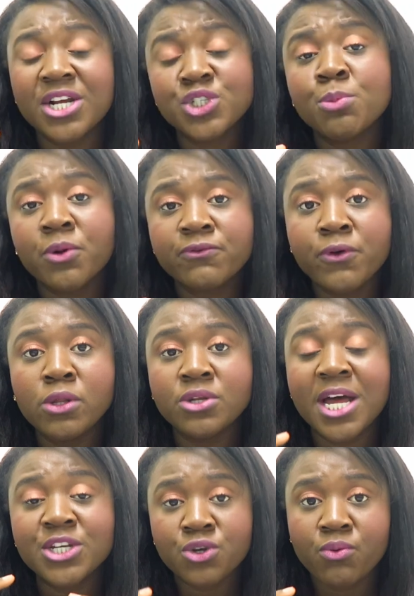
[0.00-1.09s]
That's your portfolio.
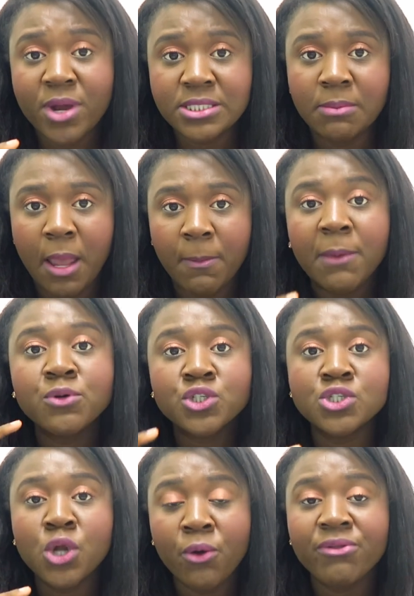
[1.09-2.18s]
That's your resume. People
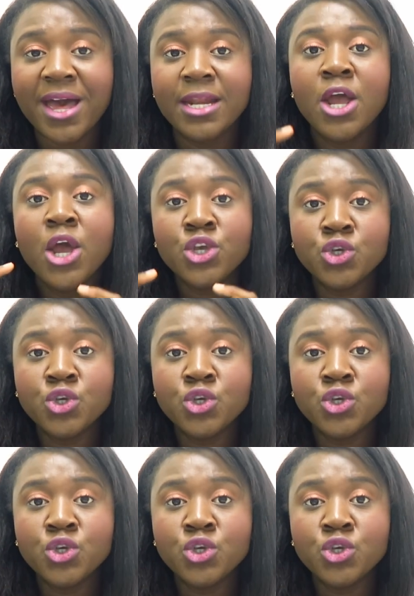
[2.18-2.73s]
should know that